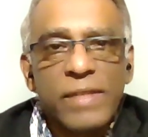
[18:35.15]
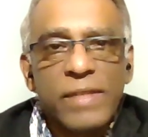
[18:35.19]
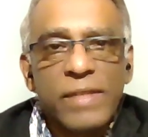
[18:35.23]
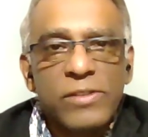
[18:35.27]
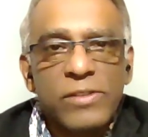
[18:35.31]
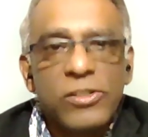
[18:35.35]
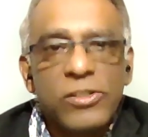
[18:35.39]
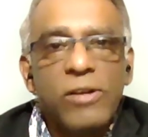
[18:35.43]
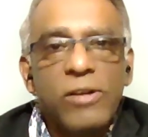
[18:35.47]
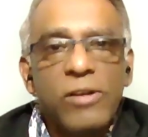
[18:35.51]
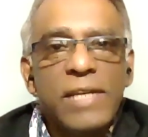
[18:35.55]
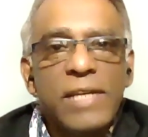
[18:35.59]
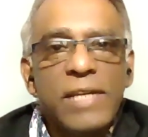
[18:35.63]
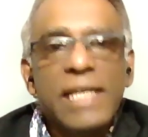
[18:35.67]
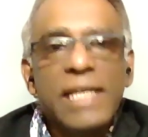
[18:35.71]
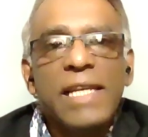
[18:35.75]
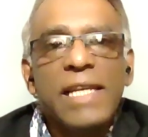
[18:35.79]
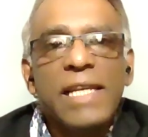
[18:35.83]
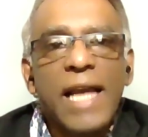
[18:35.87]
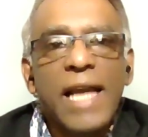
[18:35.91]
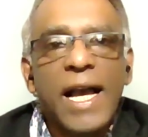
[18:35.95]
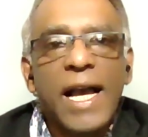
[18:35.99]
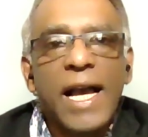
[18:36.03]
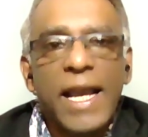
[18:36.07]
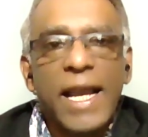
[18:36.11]
So he
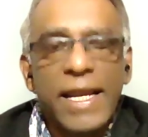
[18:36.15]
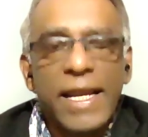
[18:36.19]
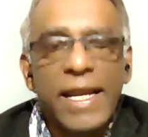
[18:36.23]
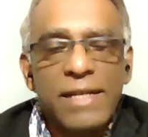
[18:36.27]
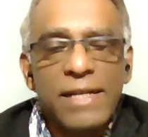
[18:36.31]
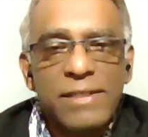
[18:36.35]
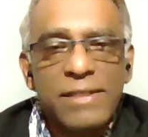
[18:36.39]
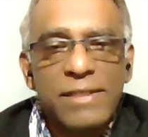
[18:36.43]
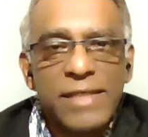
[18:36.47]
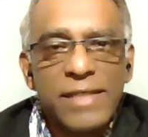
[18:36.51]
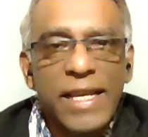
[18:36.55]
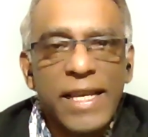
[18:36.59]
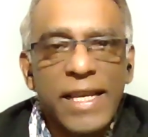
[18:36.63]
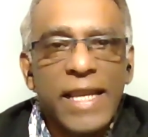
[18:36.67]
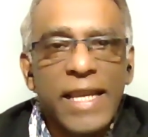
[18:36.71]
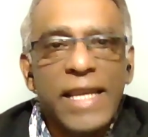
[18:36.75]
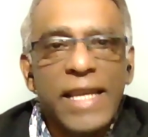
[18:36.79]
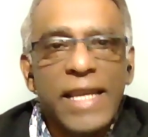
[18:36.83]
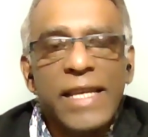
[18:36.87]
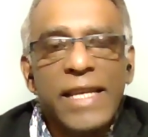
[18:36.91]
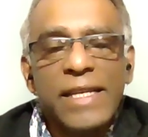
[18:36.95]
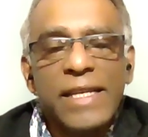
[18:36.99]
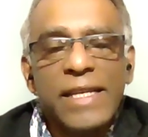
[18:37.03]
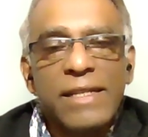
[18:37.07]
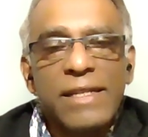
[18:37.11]
lied,
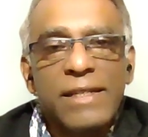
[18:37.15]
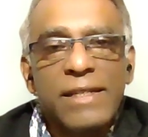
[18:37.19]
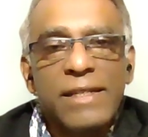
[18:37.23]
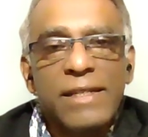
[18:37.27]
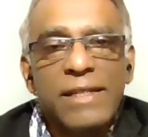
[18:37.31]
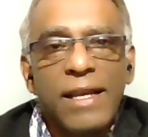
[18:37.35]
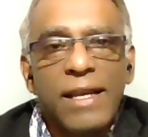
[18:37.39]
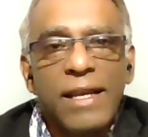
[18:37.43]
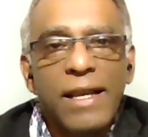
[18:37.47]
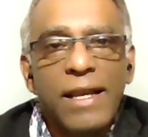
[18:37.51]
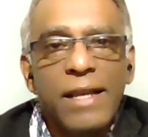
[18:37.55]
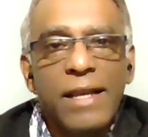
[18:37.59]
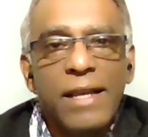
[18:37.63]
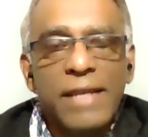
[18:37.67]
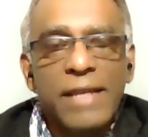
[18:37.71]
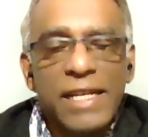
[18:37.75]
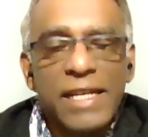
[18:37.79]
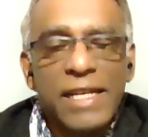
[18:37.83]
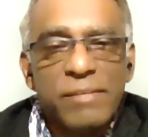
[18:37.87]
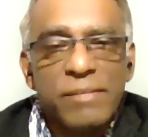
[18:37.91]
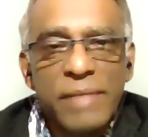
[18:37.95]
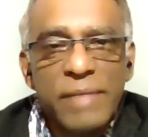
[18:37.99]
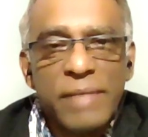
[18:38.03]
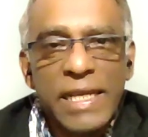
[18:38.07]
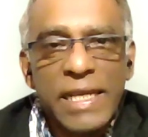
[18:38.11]
saying,
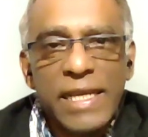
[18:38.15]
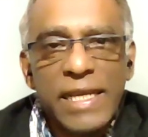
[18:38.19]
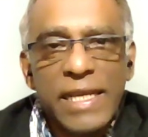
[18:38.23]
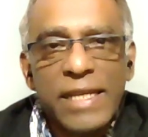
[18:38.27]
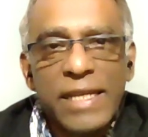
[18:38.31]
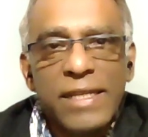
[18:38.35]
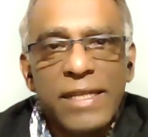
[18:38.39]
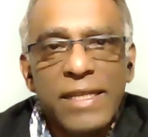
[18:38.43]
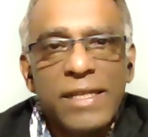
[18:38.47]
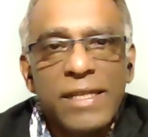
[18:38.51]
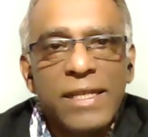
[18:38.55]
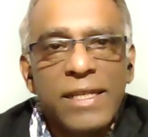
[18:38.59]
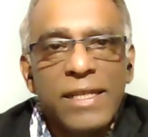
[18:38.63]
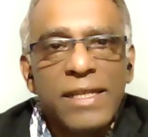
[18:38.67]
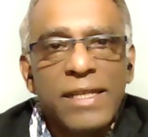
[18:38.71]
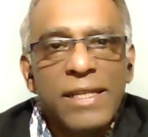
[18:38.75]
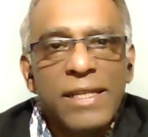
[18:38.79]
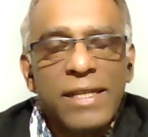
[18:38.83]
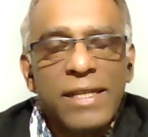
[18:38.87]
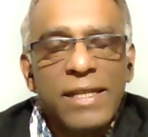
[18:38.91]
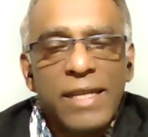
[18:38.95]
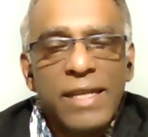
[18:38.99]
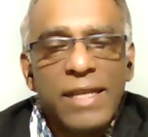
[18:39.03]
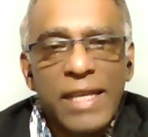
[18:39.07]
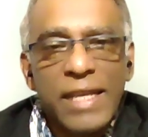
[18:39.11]
get me
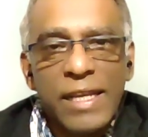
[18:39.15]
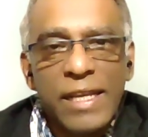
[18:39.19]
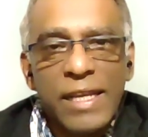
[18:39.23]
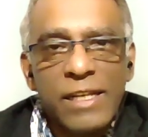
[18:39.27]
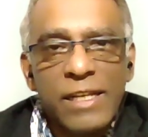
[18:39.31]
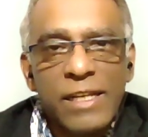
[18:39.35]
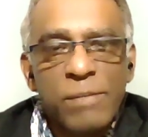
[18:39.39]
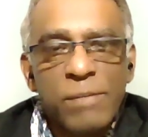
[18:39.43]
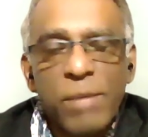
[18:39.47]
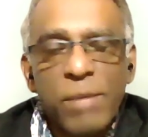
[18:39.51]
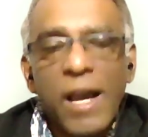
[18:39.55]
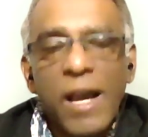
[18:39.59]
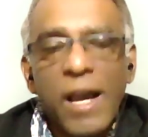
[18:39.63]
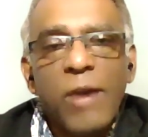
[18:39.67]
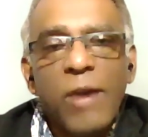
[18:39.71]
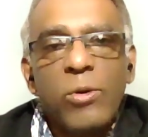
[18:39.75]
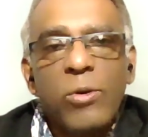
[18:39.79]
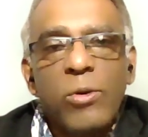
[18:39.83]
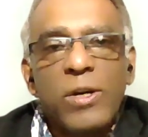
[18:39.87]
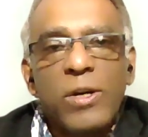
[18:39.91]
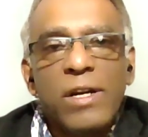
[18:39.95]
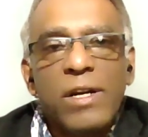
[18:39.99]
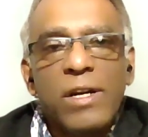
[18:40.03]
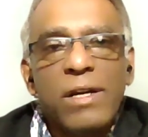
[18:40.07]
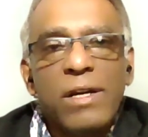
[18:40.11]
in
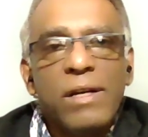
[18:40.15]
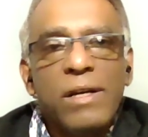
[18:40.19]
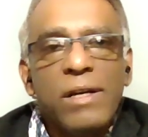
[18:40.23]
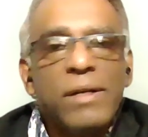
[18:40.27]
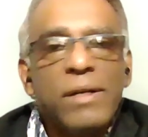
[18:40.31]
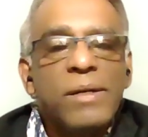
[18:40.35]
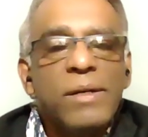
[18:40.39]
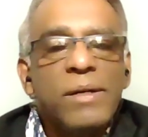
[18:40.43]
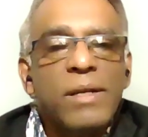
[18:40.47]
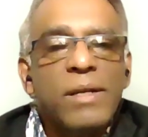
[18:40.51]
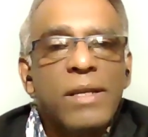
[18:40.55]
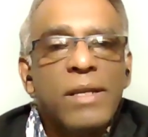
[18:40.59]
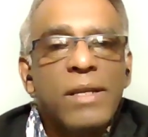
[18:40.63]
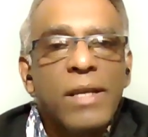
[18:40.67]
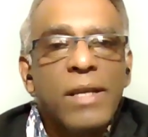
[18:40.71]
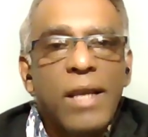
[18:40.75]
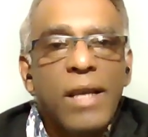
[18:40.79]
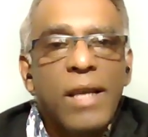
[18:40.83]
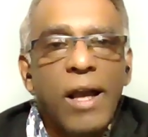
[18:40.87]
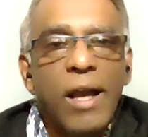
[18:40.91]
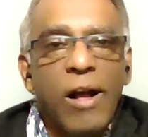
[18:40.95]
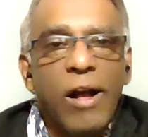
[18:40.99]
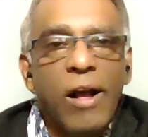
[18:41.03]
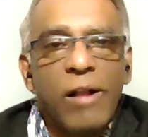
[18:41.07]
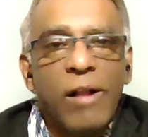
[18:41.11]
power,
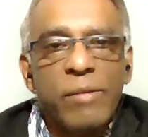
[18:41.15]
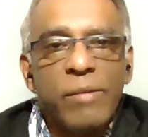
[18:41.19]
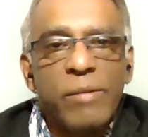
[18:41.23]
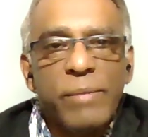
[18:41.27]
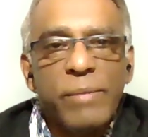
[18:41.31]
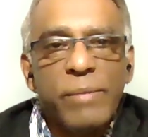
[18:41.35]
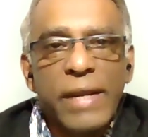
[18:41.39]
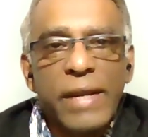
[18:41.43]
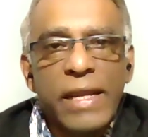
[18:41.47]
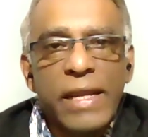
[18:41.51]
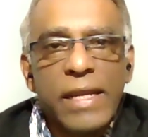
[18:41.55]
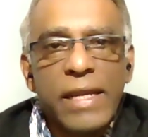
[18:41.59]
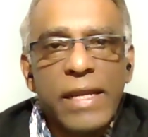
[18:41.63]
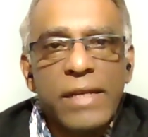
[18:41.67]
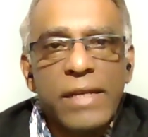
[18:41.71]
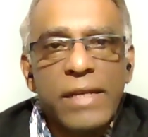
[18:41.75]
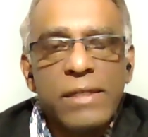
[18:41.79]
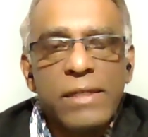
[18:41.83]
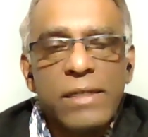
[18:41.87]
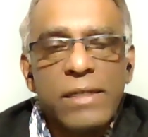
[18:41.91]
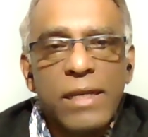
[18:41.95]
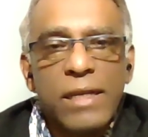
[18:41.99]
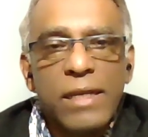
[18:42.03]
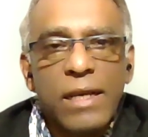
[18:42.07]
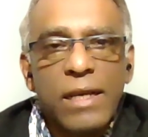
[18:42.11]
I'll bring
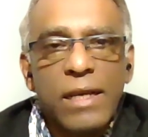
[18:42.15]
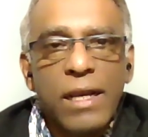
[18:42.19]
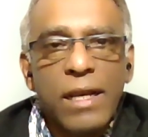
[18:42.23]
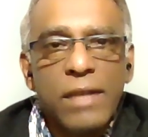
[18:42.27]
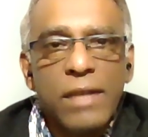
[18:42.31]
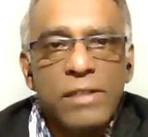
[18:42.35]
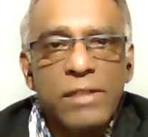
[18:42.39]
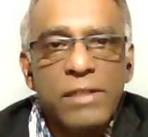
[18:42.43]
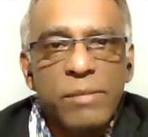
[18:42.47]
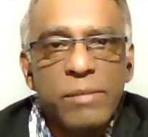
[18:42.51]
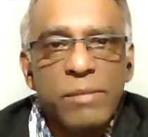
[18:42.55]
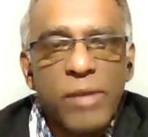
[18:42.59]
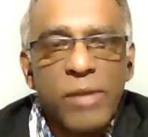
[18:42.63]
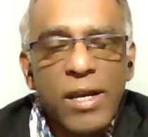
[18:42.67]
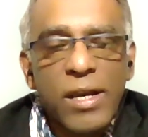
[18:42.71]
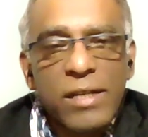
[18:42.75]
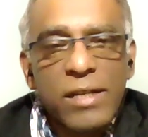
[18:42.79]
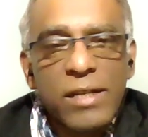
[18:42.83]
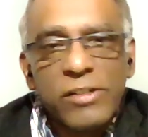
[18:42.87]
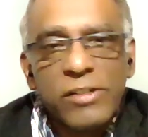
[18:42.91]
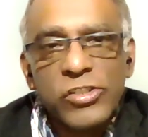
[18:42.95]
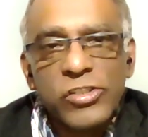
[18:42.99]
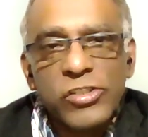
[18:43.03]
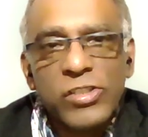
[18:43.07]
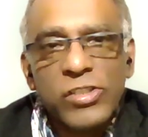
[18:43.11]
in
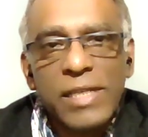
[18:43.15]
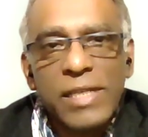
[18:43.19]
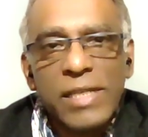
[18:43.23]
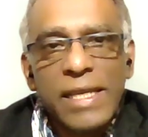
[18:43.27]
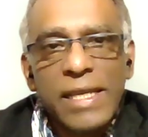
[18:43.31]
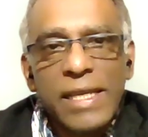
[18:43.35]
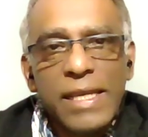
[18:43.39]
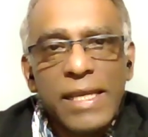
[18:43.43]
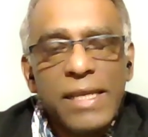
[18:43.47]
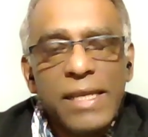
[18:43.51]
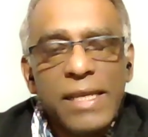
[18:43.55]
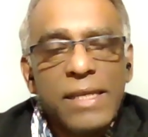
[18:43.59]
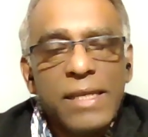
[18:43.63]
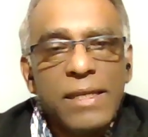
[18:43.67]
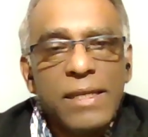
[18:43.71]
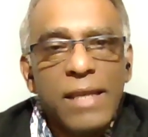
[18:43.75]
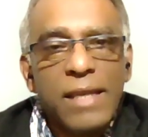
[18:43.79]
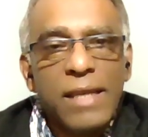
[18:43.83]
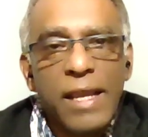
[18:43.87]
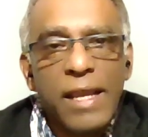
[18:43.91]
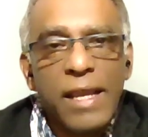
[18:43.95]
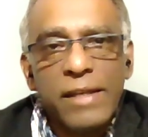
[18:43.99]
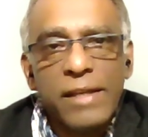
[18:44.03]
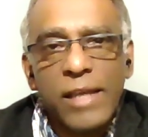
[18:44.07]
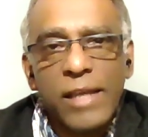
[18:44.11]
democracy,
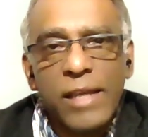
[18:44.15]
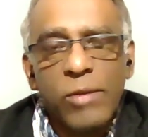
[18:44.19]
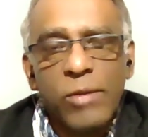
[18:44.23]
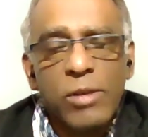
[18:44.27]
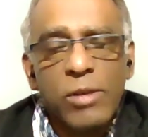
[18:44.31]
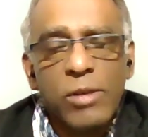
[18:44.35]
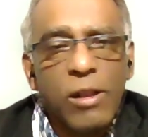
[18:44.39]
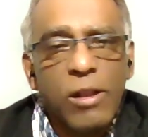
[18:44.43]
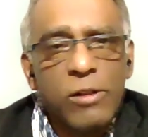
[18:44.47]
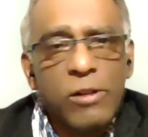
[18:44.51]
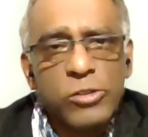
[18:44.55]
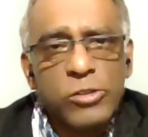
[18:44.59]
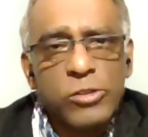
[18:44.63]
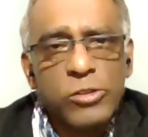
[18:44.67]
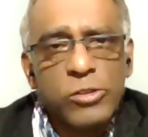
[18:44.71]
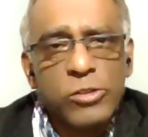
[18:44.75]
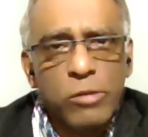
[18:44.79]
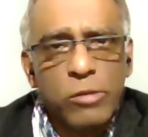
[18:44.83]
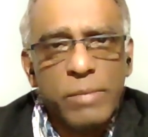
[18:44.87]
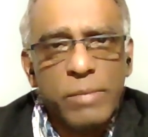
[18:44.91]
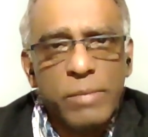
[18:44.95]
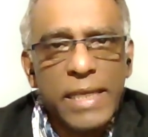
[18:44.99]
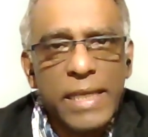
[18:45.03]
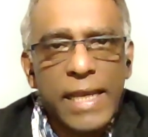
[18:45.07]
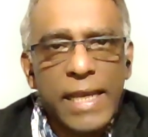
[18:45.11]
and I will
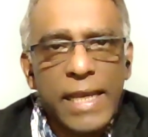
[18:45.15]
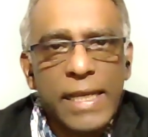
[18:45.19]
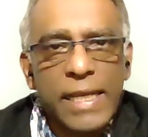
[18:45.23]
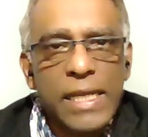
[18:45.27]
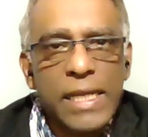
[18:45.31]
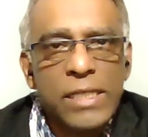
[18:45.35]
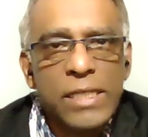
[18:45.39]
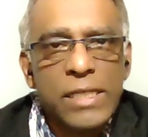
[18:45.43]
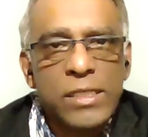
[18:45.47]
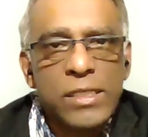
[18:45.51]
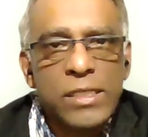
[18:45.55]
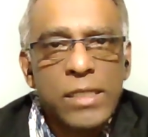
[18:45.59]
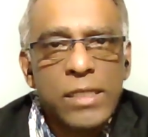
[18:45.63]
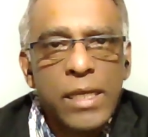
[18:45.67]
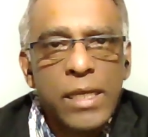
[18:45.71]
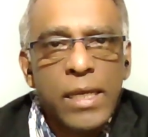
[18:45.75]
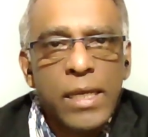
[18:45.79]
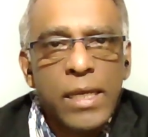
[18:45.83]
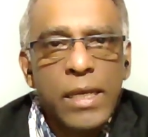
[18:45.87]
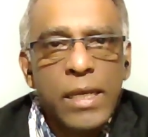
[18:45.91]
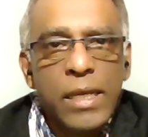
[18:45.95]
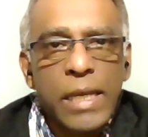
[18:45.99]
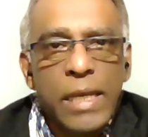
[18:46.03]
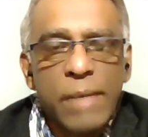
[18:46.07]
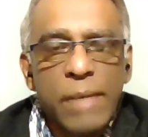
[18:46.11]
also be against
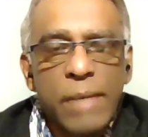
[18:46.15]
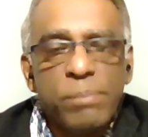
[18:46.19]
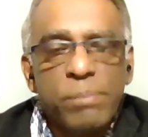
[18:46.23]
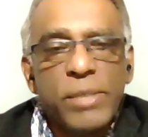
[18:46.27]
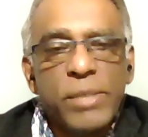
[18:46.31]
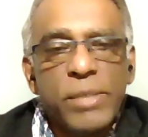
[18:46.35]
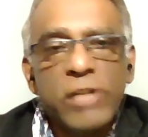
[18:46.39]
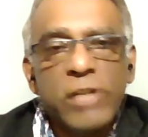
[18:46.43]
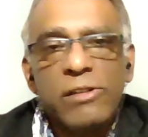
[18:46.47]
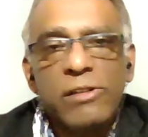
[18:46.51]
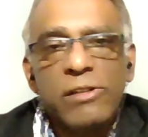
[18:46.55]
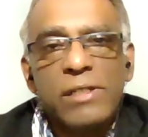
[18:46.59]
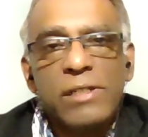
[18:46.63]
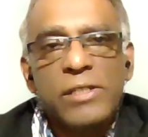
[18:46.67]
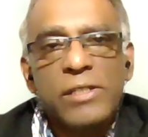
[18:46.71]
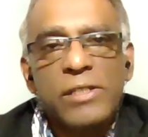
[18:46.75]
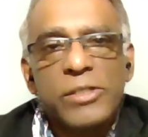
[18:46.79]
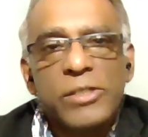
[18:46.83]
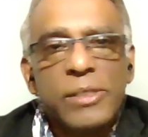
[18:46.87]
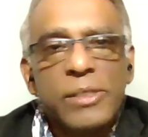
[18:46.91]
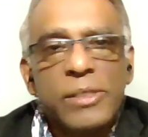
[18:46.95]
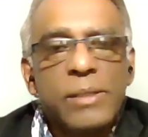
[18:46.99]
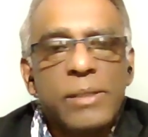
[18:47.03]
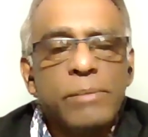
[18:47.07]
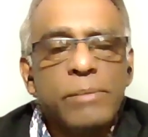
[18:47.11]

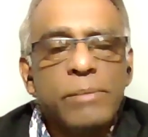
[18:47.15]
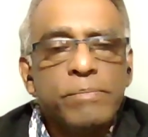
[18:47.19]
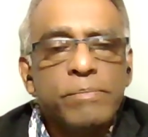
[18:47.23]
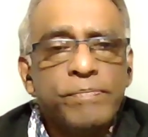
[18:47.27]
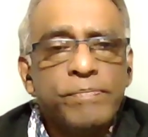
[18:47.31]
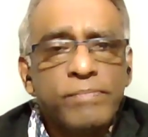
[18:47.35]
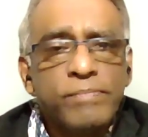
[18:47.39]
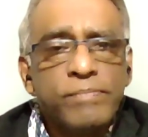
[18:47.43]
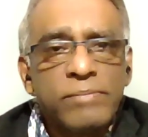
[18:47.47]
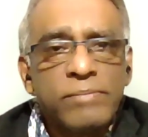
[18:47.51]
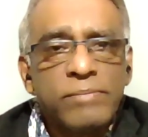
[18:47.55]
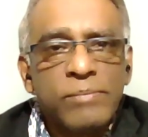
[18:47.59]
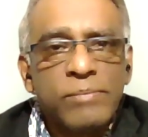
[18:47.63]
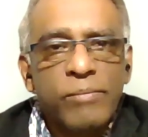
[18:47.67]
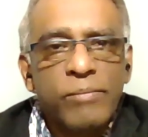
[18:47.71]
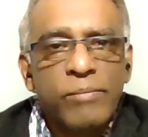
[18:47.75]
imperialism.